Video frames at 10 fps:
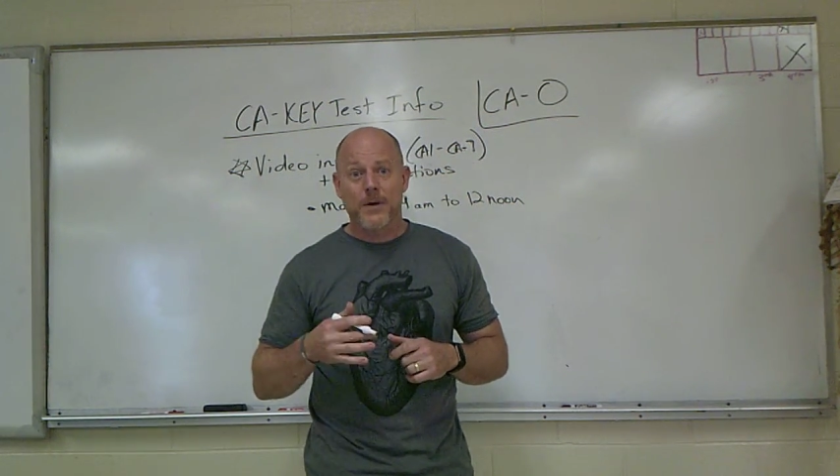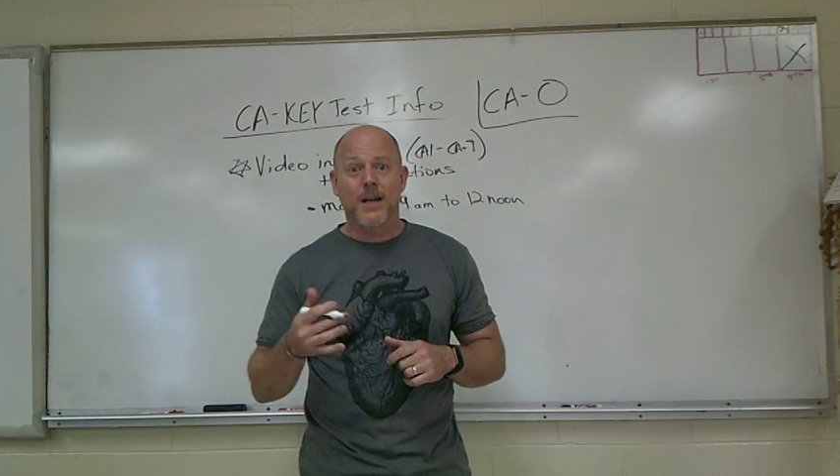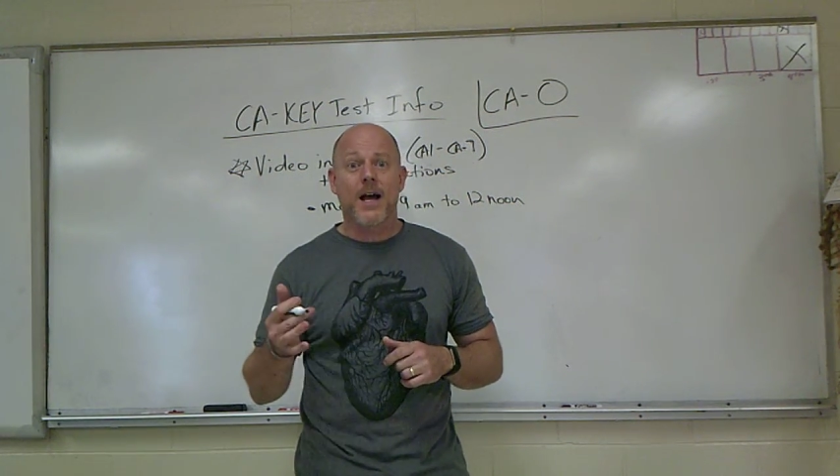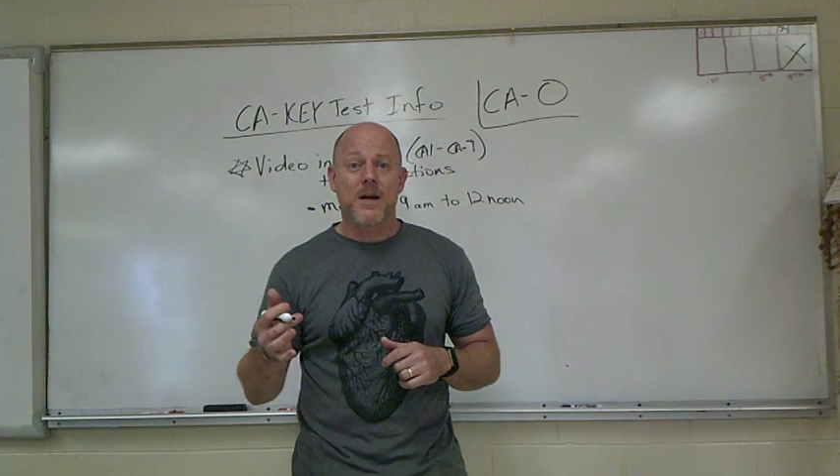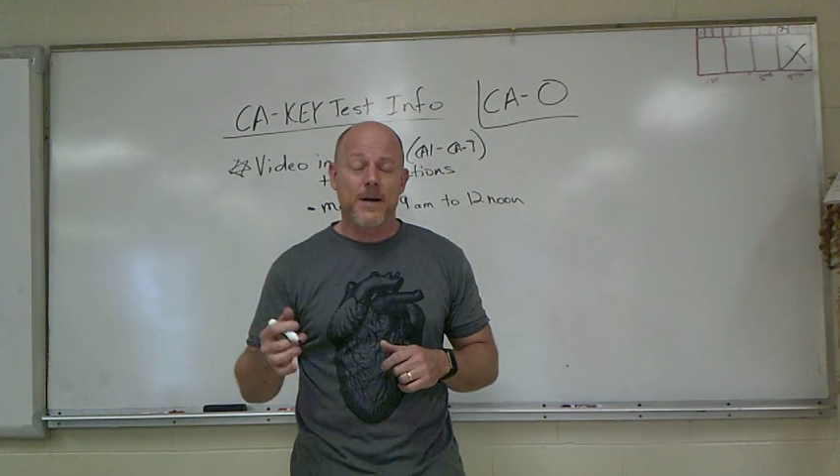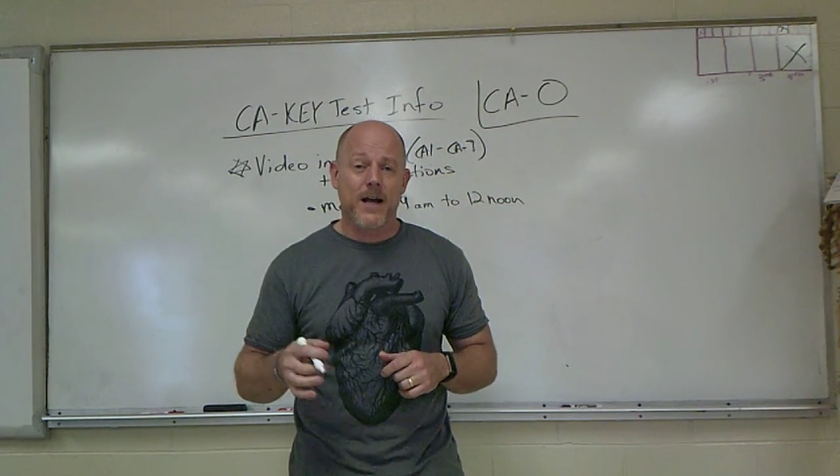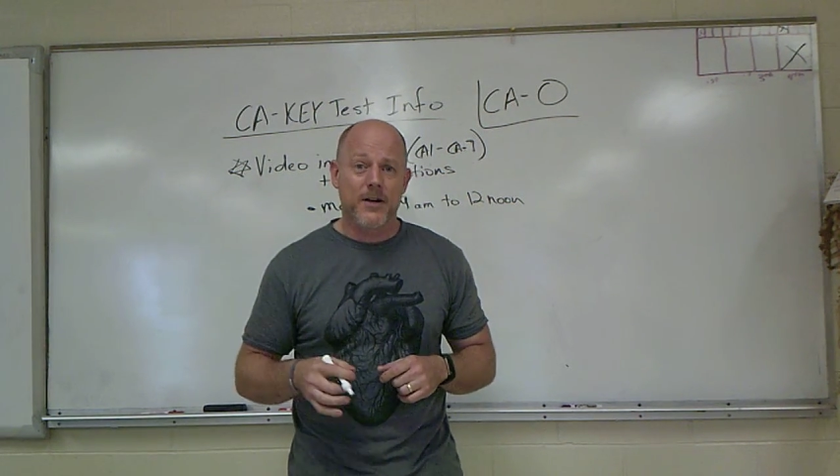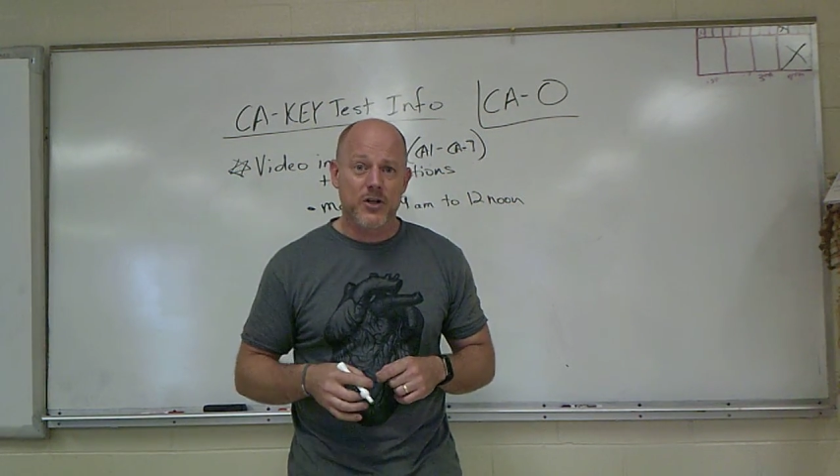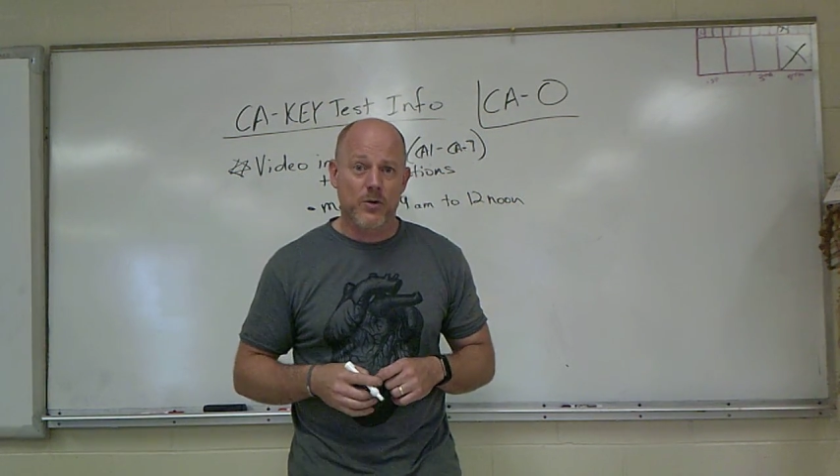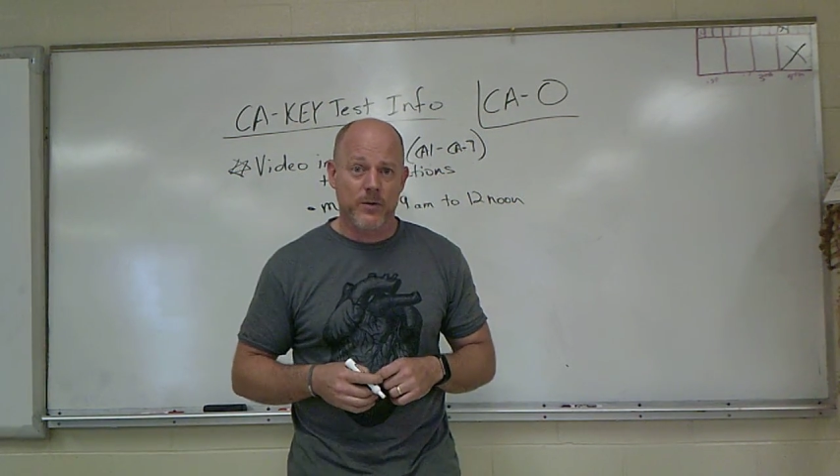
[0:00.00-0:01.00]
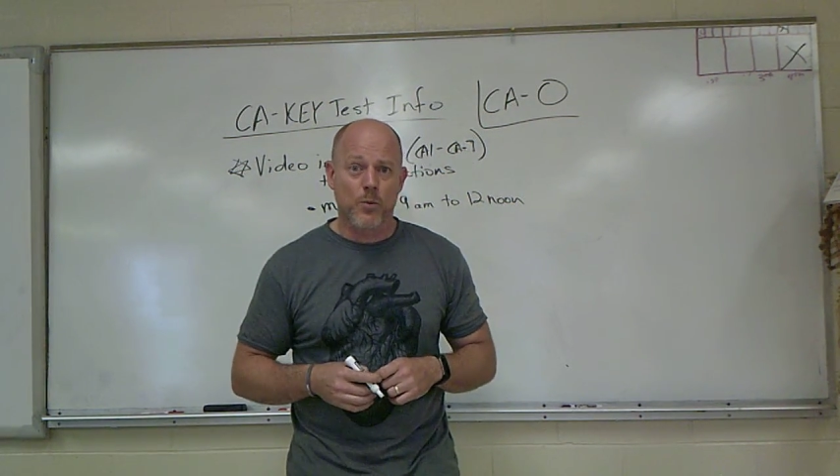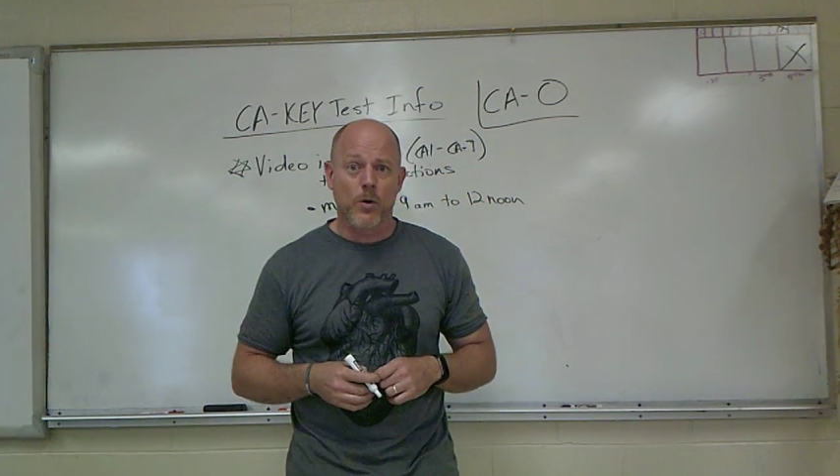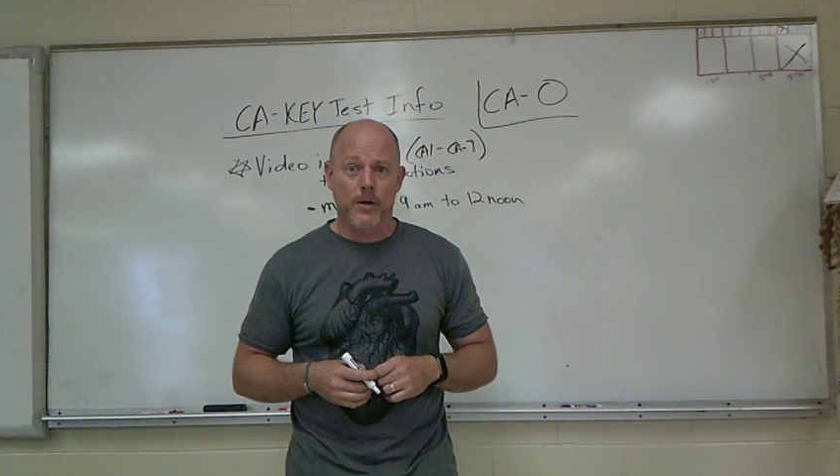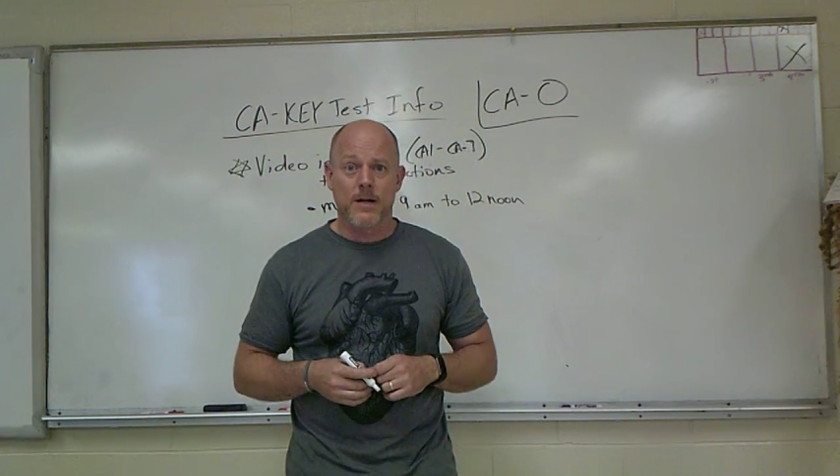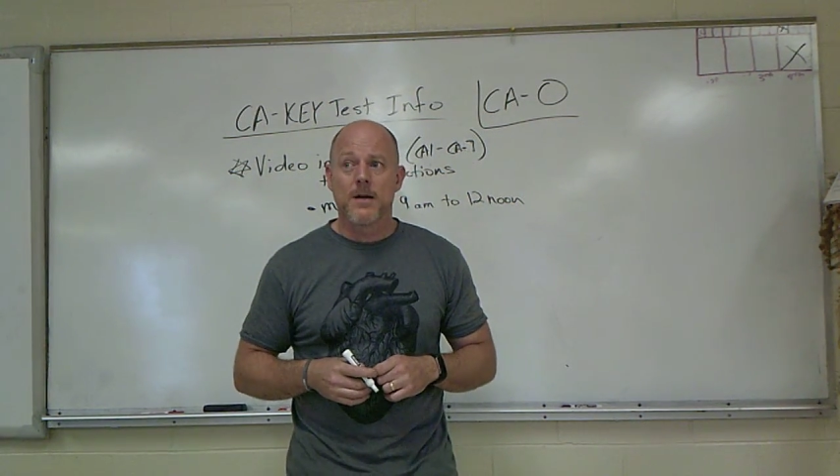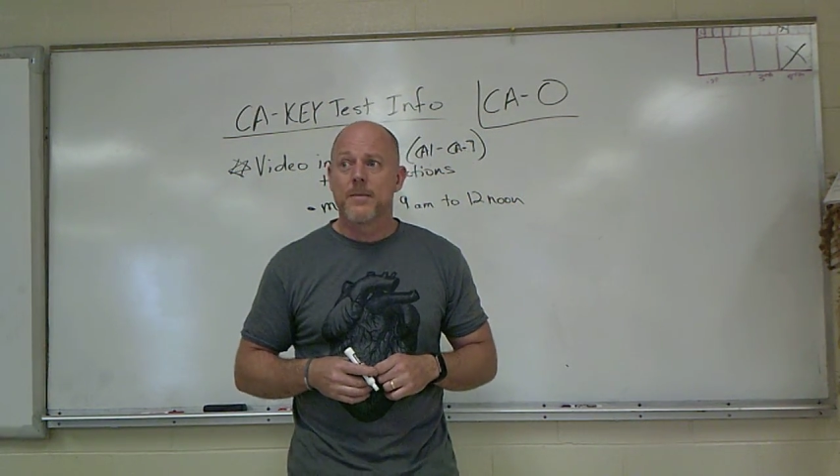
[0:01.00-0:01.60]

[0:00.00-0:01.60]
a lie about how you were in work,